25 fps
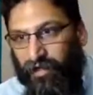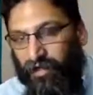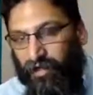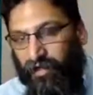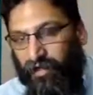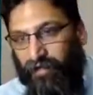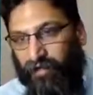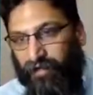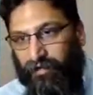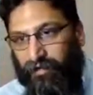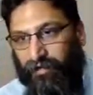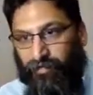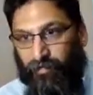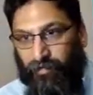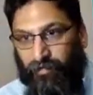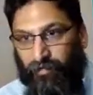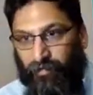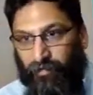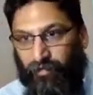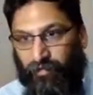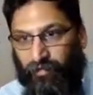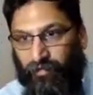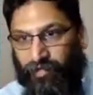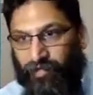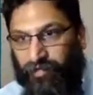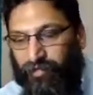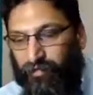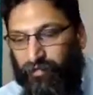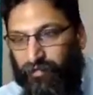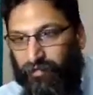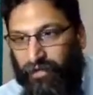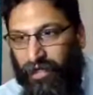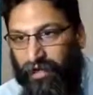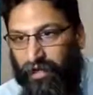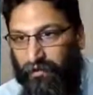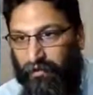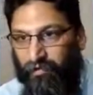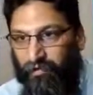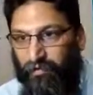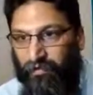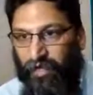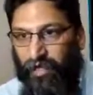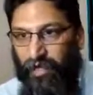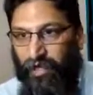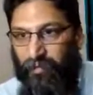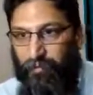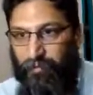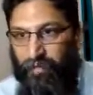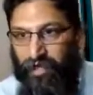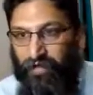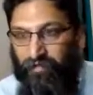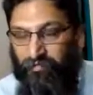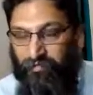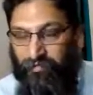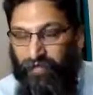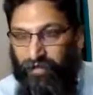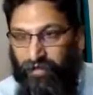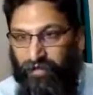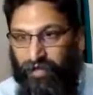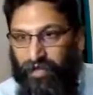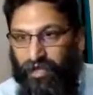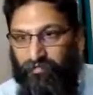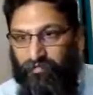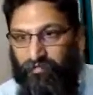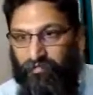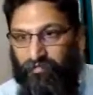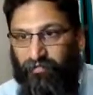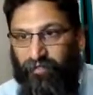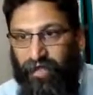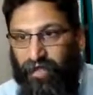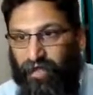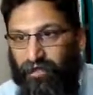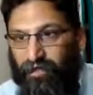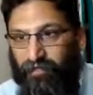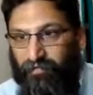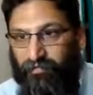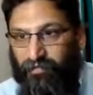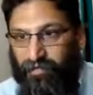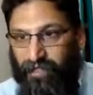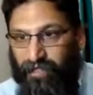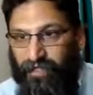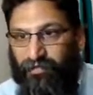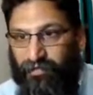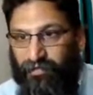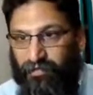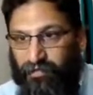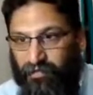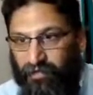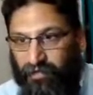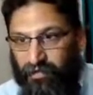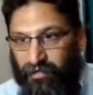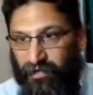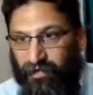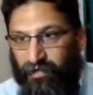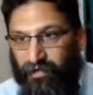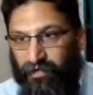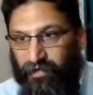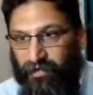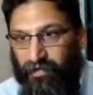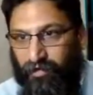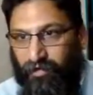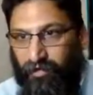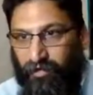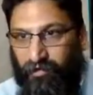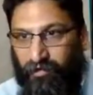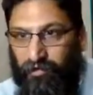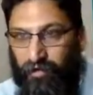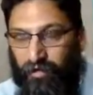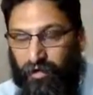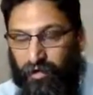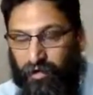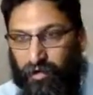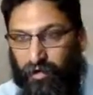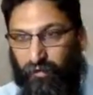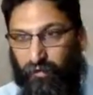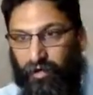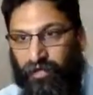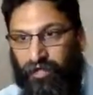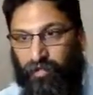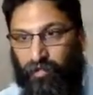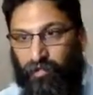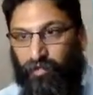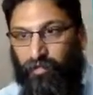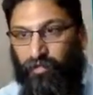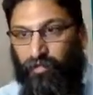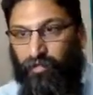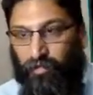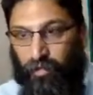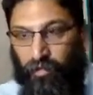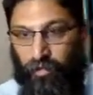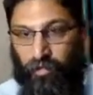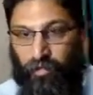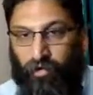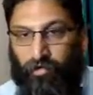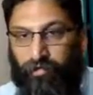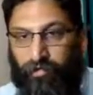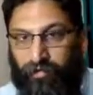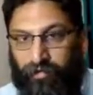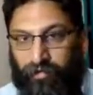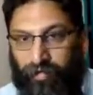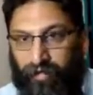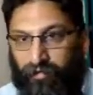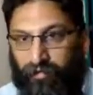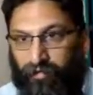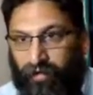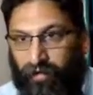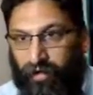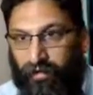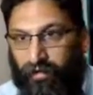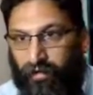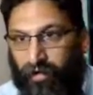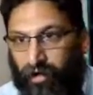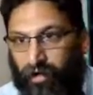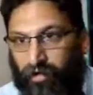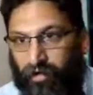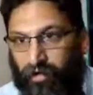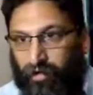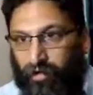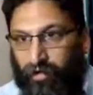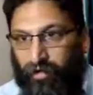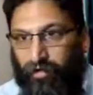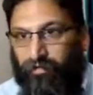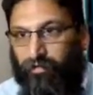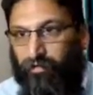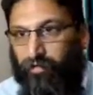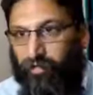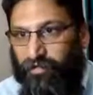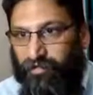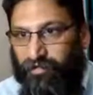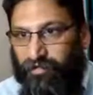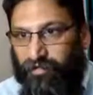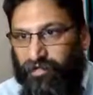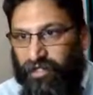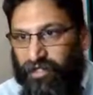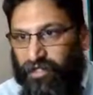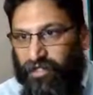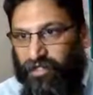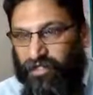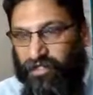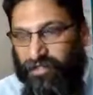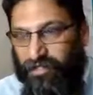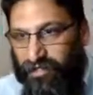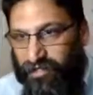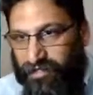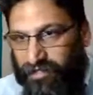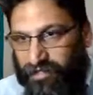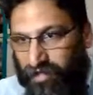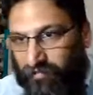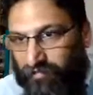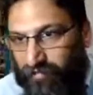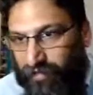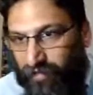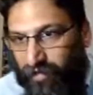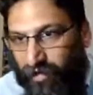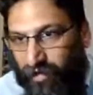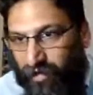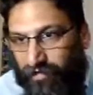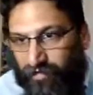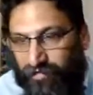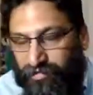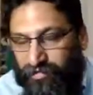That's what we've been told now. But if you have a valid reason, we do know that there are law enforcement agencies everywhere.